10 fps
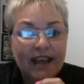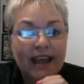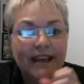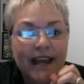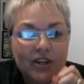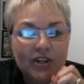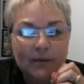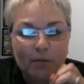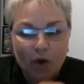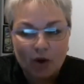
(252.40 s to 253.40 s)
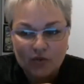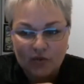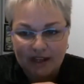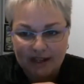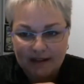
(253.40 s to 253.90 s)
and actually
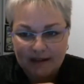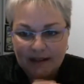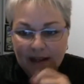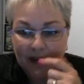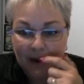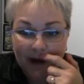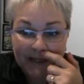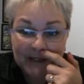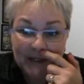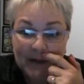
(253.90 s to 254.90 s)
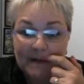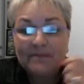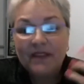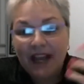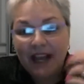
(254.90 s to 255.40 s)
mastering it? All right, so
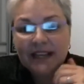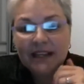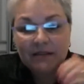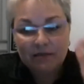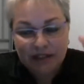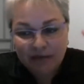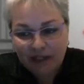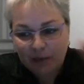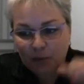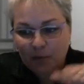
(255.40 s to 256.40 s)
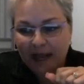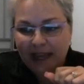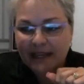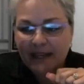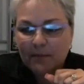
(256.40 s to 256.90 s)
I can definitely put my
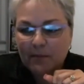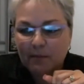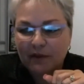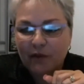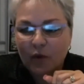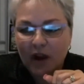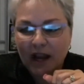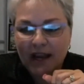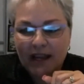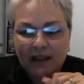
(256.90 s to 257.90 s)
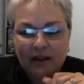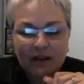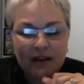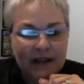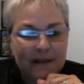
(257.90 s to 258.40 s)
hand up. Before I
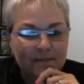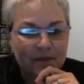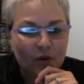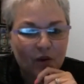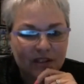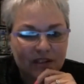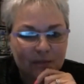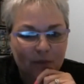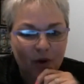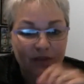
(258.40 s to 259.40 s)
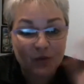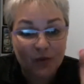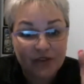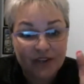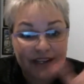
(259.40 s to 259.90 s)
crossed paths
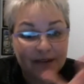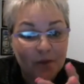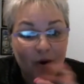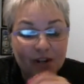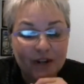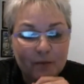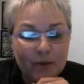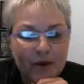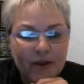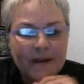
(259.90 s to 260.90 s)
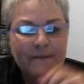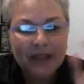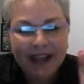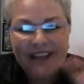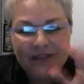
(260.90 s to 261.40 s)
with Elite Marketing Pro,
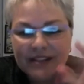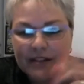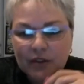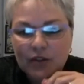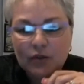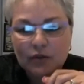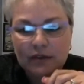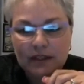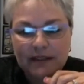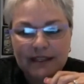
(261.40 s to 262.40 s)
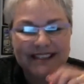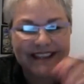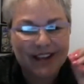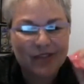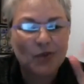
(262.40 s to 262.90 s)
I invested in 2-3 things
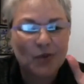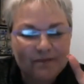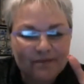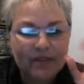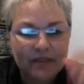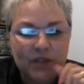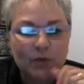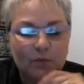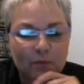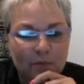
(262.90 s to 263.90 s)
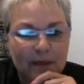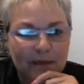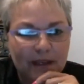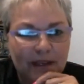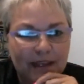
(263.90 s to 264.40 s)
that I thought, this would
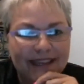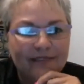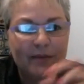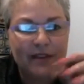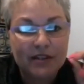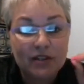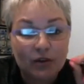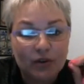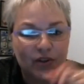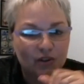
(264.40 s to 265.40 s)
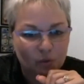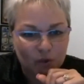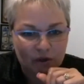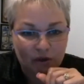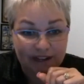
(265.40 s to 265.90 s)
maybe give me the solution to
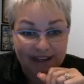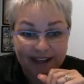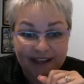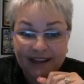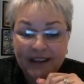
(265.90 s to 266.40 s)
work online,